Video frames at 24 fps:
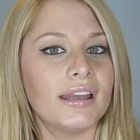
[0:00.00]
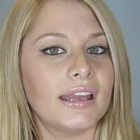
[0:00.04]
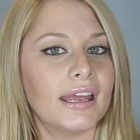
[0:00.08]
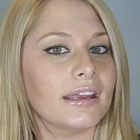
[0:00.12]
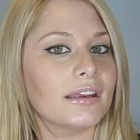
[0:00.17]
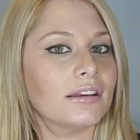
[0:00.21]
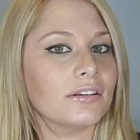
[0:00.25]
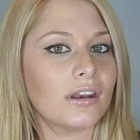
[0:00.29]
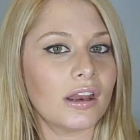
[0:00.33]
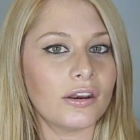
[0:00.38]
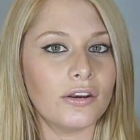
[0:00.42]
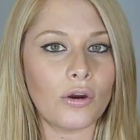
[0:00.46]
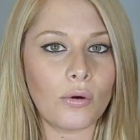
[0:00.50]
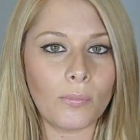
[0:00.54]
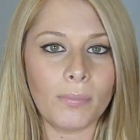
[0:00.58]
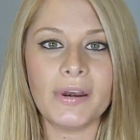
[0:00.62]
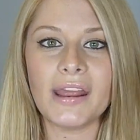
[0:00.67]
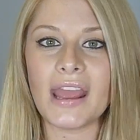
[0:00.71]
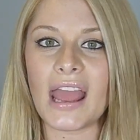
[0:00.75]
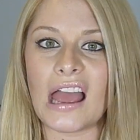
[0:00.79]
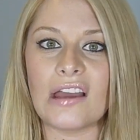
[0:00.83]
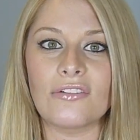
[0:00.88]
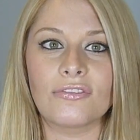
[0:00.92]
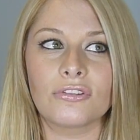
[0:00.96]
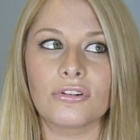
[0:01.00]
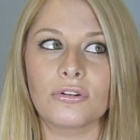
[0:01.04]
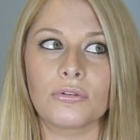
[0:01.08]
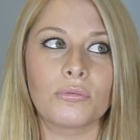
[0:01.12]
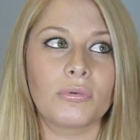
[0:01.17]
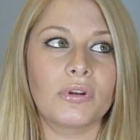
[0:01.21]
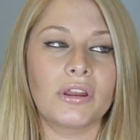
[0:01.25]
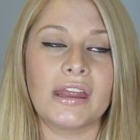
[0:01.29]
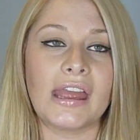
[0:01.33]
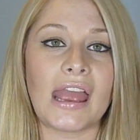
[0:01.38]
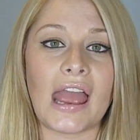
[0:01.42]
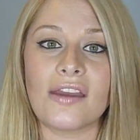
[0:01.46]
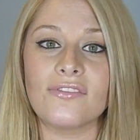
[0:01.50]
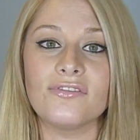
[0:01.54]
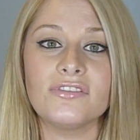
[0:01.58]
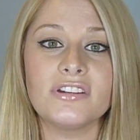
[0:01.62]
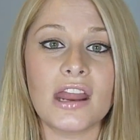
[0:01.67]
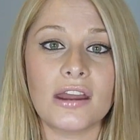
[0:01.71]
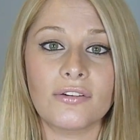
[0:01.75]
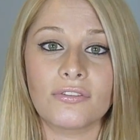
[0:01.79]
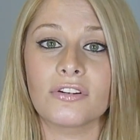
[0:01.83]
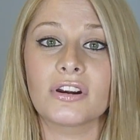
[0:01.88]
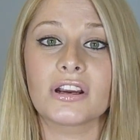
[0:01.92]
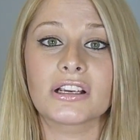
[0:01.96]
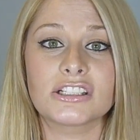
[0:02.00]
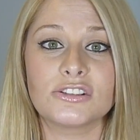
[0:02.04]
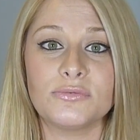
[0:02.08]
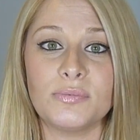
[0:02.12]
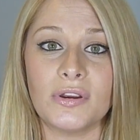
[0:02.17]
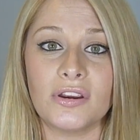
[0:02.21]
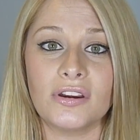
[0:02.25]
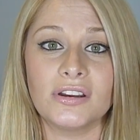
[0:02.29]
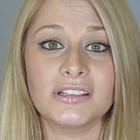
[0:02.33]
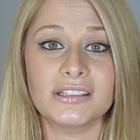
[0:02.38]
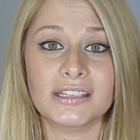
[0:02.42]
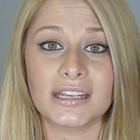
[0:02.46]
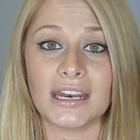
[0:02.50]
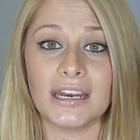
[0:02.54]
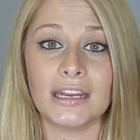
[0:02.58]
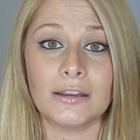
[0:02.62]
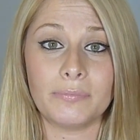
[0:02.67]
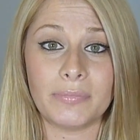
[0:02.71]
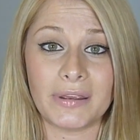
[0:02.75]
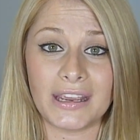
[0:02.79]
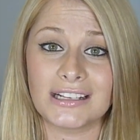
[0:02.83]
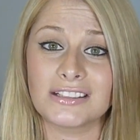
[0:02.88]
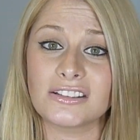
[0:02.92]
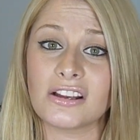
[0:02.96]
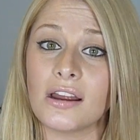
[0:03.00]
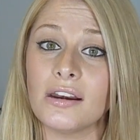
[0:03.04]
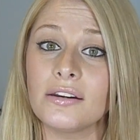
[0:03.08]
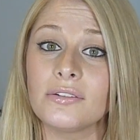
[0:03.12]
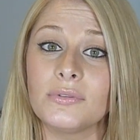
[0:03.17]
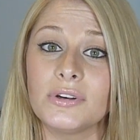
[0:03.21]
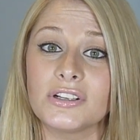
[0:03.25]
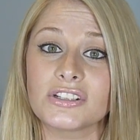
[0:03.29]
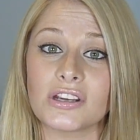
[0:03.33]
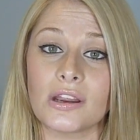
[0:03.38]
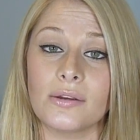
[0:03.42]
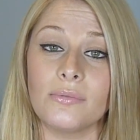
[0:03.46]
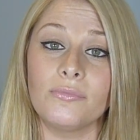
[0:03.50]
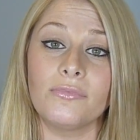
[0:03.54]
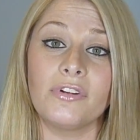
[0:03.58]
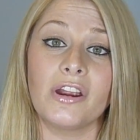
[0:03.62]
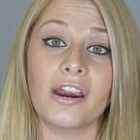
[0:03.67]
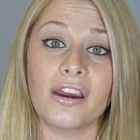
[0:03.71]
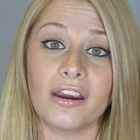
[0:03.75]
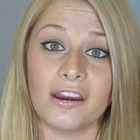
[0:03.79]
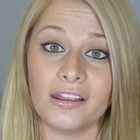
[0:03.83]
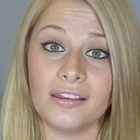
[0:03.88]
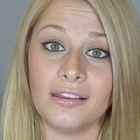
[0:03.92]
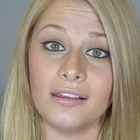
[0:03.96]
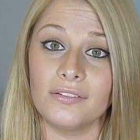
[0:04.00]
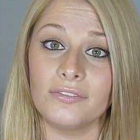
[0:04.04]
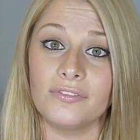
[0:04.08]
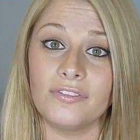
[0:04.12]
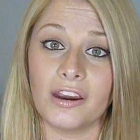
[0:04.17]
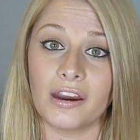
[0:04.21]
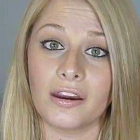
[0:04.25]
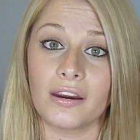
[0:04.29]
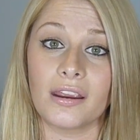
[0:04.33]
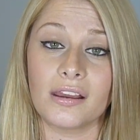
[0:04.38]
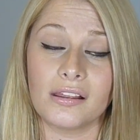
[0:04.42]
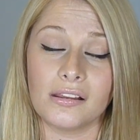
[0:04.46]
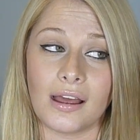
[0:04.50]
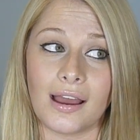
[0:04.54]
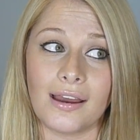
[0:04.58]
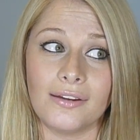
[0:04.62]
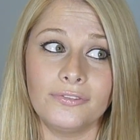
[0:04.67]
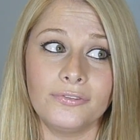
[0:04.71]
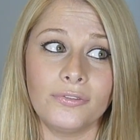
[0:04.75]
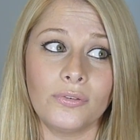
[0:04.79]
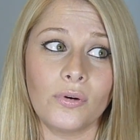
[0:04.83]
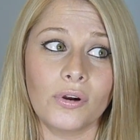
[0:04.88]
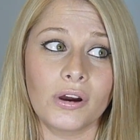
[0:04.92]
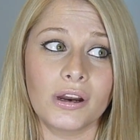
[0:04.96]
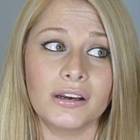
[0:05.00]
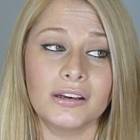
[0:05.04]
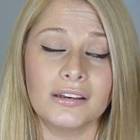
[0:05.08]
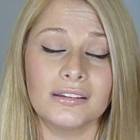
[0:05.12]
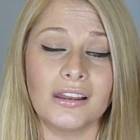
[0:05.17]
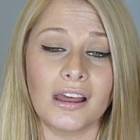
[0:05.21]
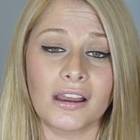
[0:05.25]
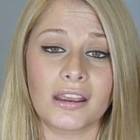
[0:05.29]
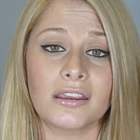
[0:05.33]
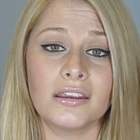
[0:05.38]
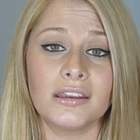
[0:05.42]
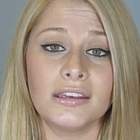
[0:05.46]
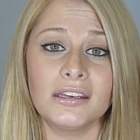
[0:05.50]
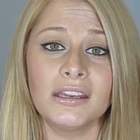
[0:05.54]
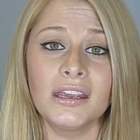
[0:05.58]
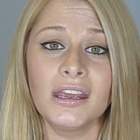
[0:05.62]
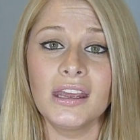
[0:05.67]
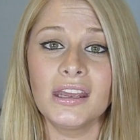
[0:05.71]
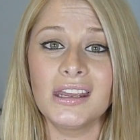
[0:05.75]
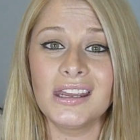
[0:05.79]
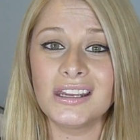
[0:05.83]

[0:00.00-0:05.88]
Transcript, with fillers: Like nobody ever really I've never experienced getting picked on, which I'm very very glad for and lucky